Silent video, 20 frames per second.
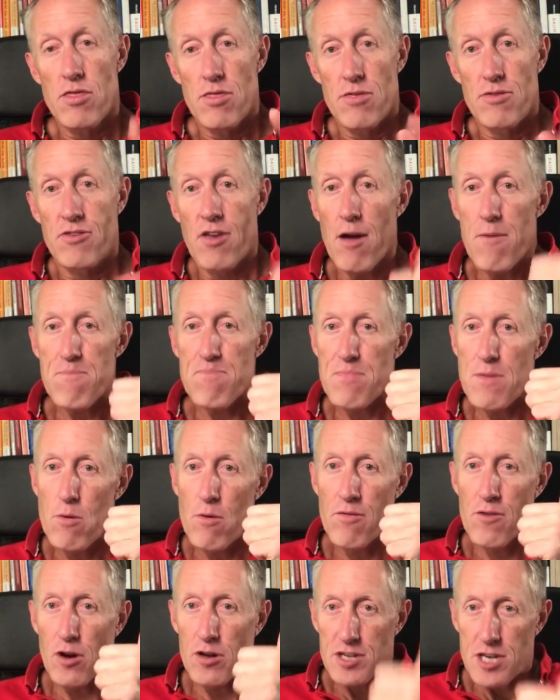So
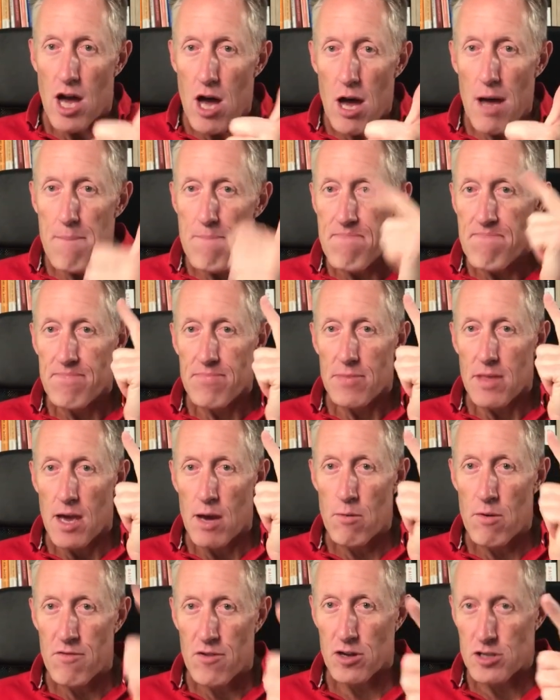we've got time
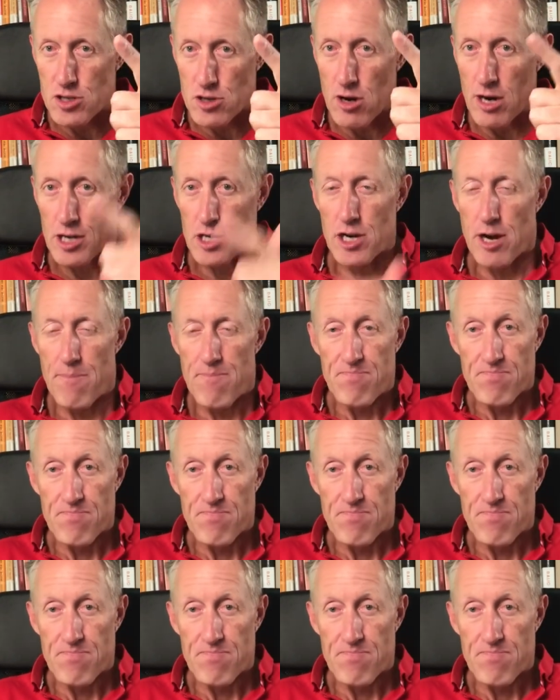and we've got structure.